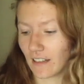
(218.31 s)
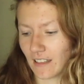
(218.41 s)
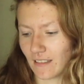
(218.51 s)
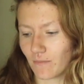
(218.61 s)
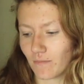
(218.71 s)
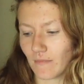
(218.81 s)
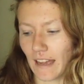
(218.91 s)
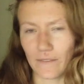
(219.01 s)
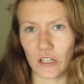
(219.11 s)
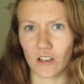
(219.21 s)
I
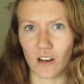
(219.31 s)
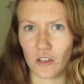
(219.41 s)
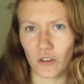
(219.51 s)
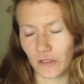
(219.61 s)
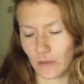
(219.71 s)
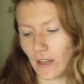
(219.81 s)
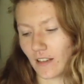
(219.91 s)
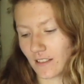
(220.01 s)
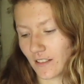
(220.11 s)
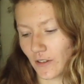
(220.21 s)
have it on audio as
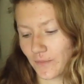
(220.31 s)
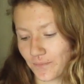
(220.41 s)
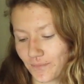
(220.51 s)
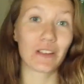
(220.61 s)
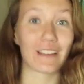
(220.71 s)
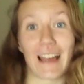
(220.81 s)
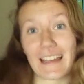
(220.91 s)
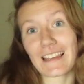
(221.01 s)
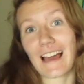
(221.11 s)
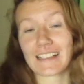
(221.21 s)
well, so
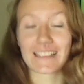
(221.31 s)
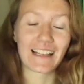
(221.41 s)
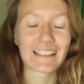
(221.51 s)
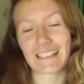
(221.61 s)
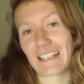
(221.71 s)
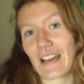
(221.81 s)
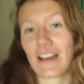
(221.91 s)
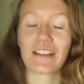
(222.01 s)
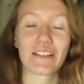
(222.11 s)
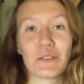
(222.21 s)
I sense
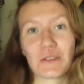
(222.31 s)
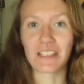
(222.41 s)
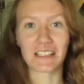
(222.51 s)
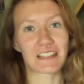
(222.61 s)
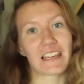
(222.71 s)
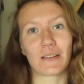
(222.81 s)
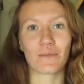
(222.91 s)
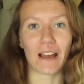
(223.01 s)
you see a theme.